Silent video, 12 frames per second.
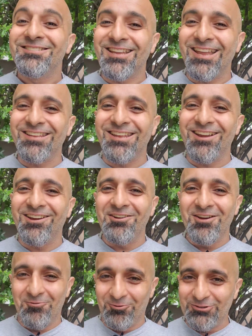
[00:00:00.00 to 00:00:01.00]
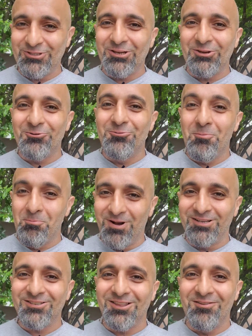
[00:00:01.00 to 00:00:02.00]
Take care. Wishing you
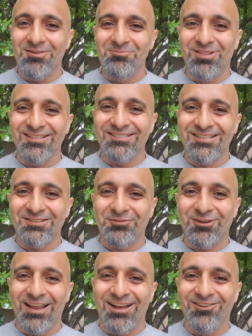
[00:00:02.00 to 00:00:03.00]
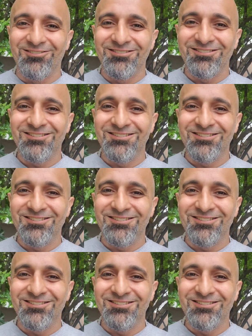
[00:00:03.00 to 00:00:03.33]
much love and blessings for now.